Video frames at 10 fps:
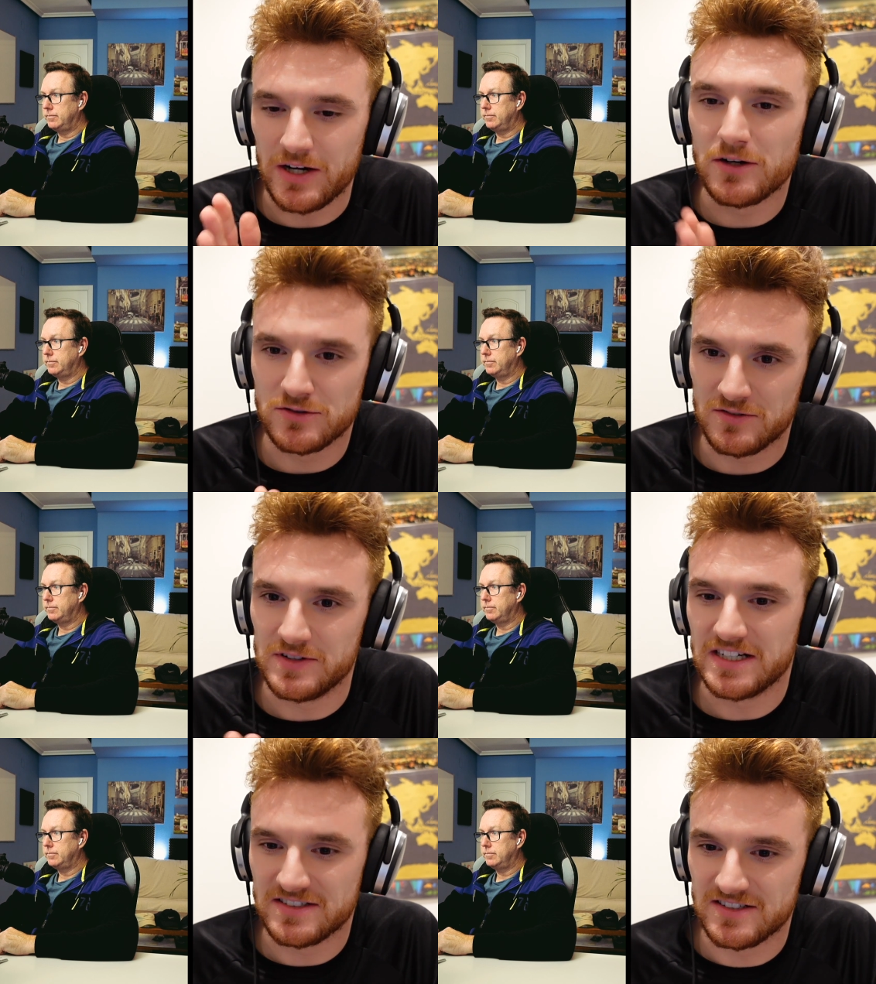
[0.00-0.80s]

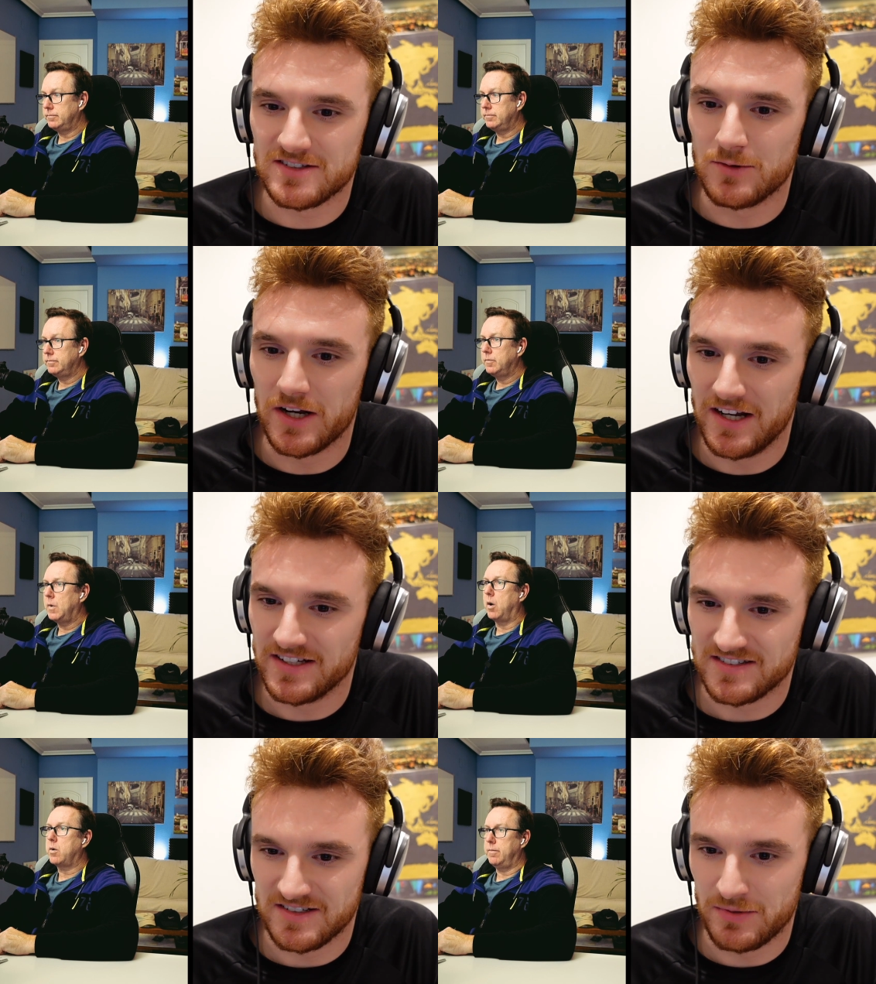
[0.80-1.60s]
Speaker 1: Autovias as the one
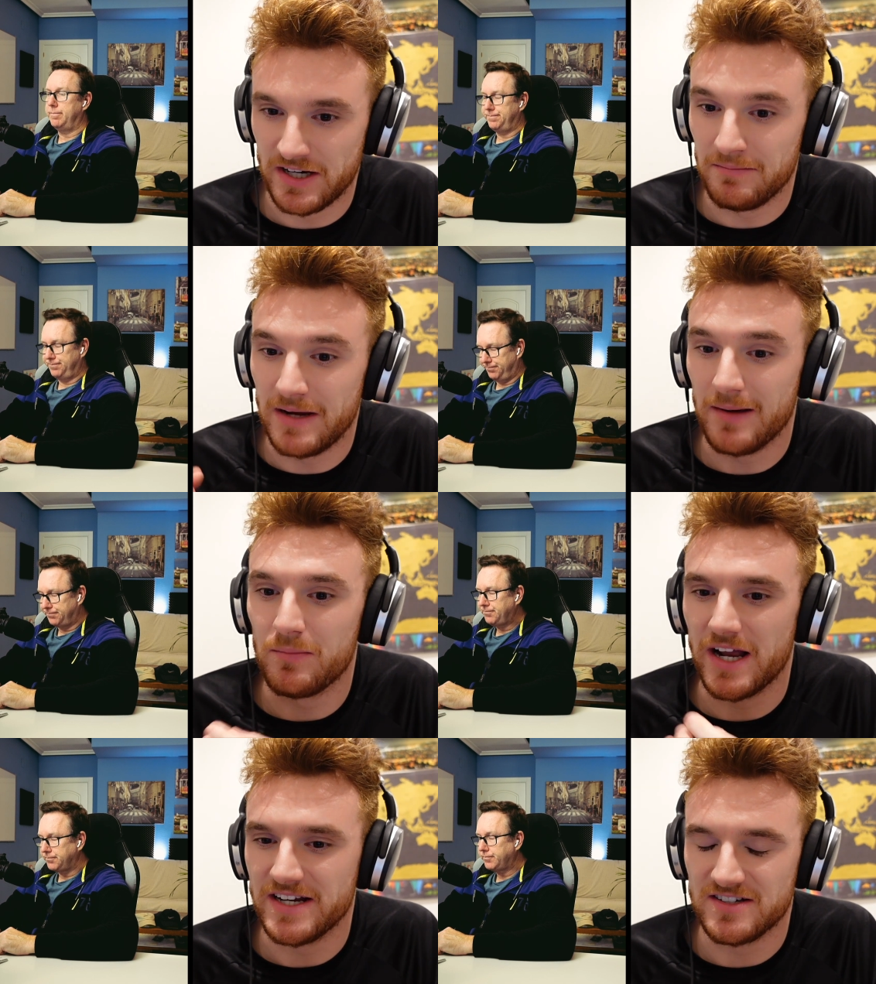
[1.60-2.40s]
listed, but it may
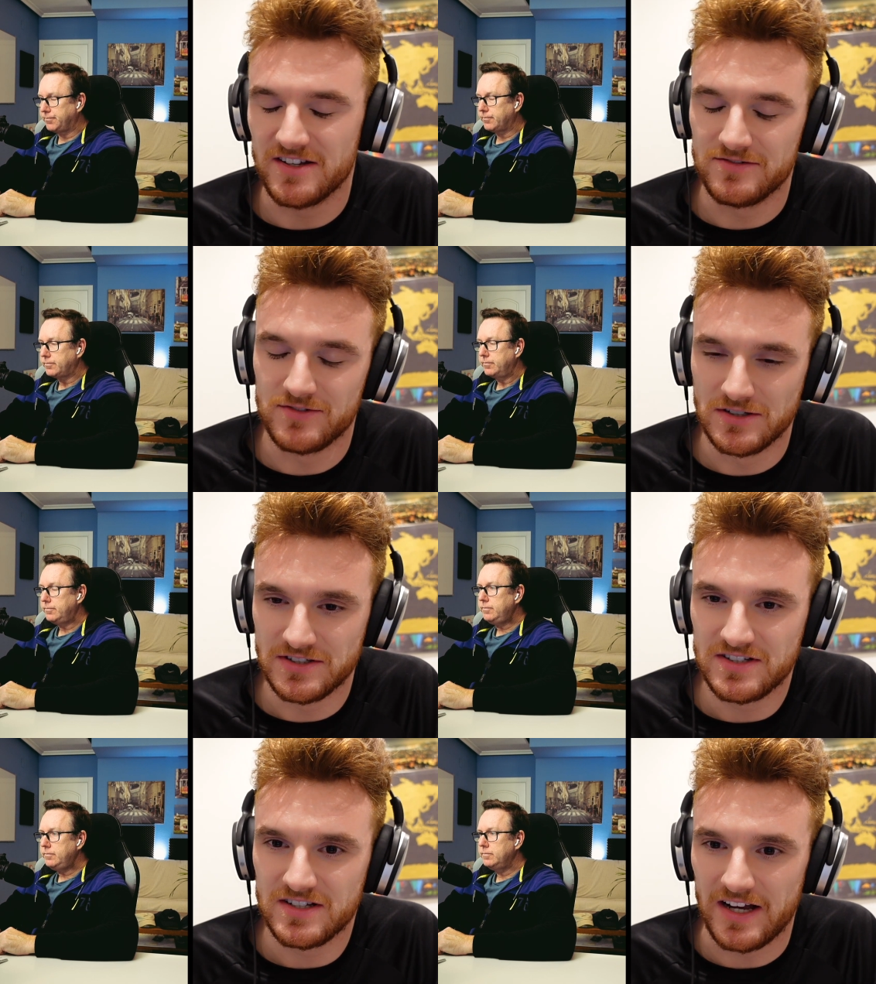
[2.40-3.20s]
apply to other
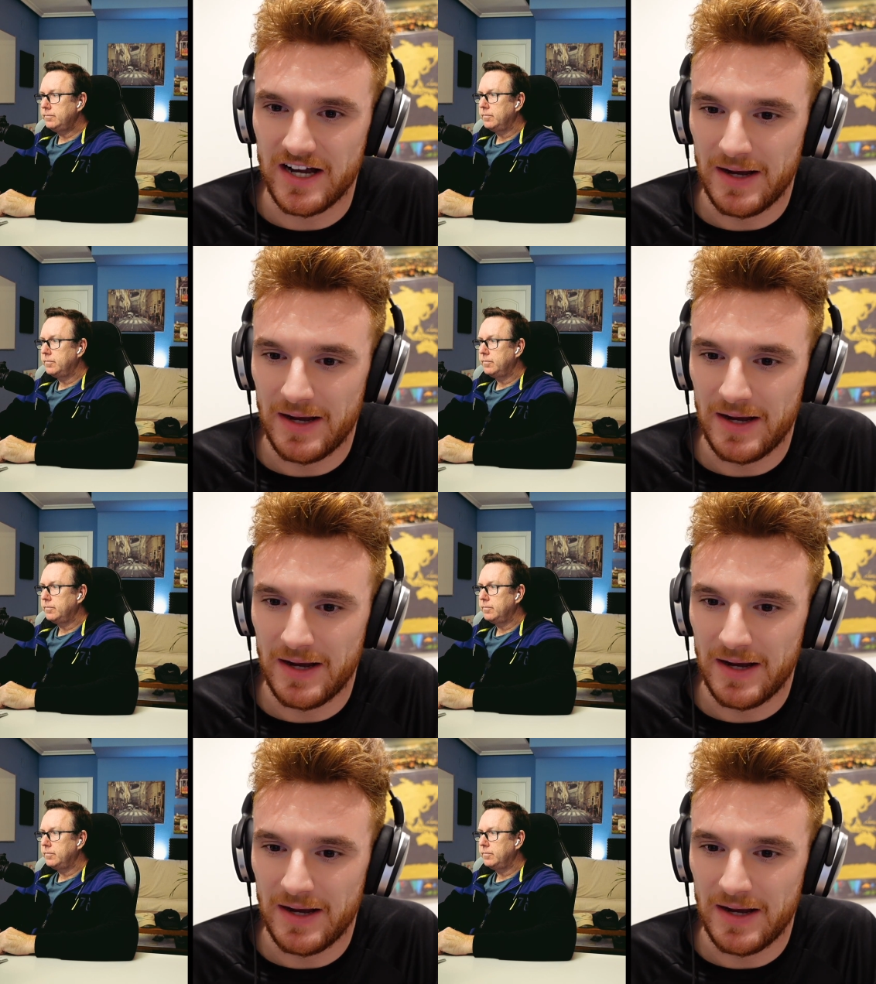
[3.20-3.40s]
roads.